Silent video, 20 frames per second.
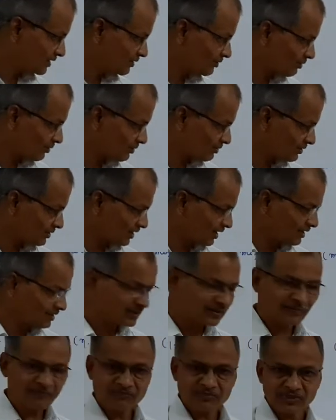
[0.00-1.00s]
equal to
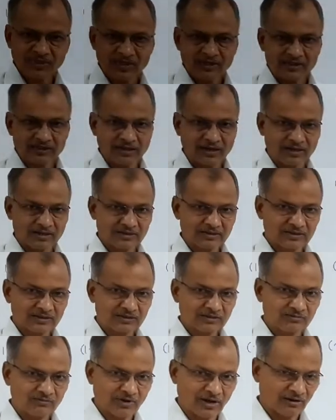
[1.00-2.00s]
6, that
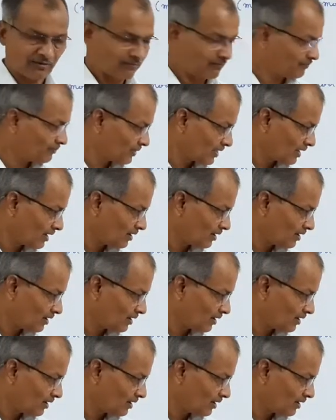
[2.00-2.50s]
is 12.